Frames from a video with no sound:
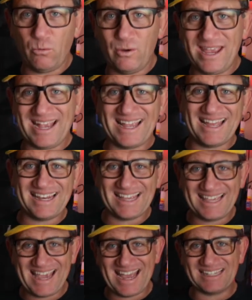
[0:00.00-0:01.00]
we are
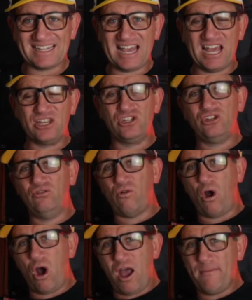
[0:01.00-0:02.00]
going to get a
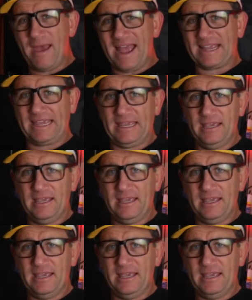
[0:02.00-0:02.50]
new iMac.